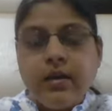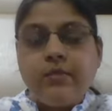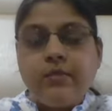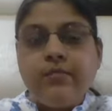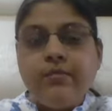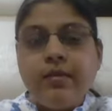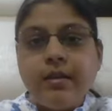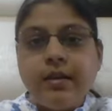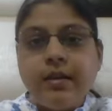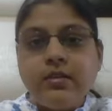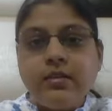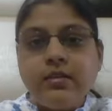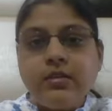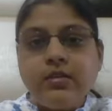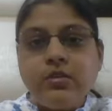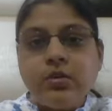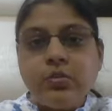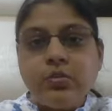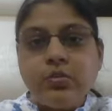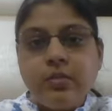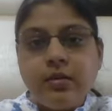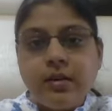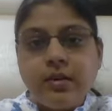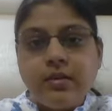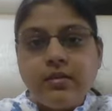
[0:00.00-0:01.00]
When it is
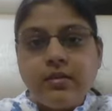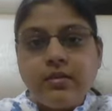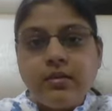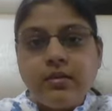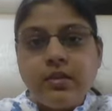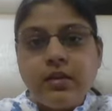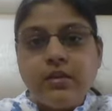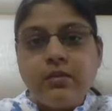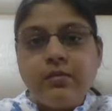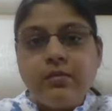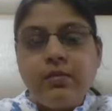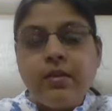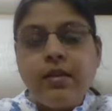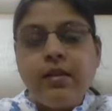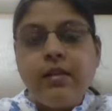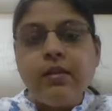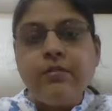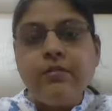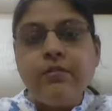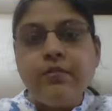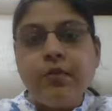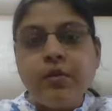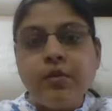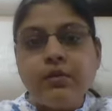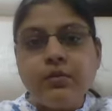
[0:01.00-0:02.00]
stimulated, it will
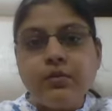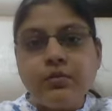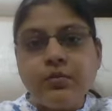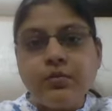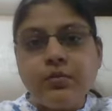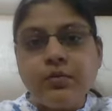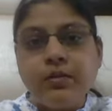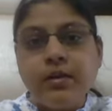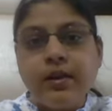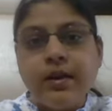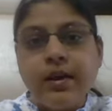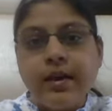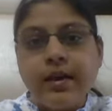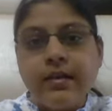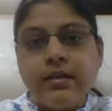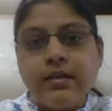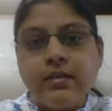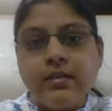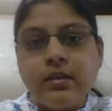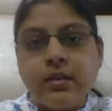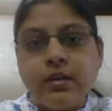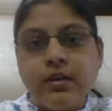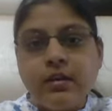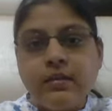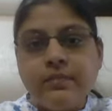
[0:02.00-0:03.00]

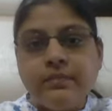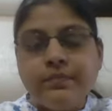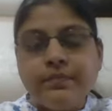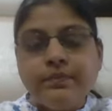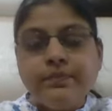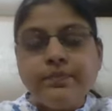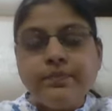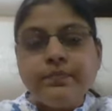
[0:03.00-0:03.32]
phosphorylate the